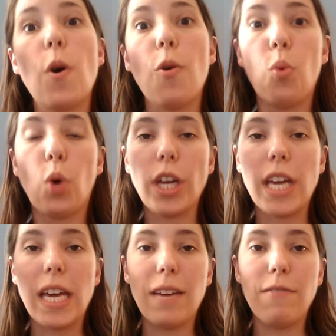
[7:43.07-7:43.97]

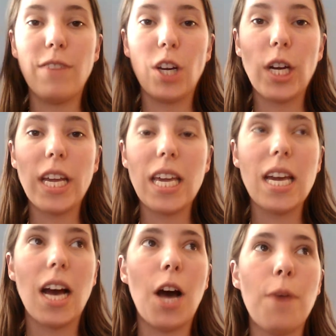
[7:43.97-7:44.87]
working very
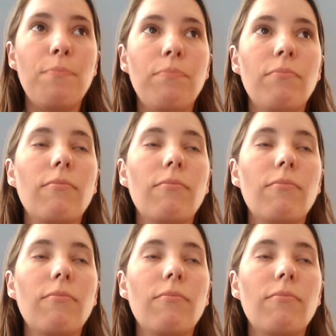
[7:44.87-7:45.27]
um,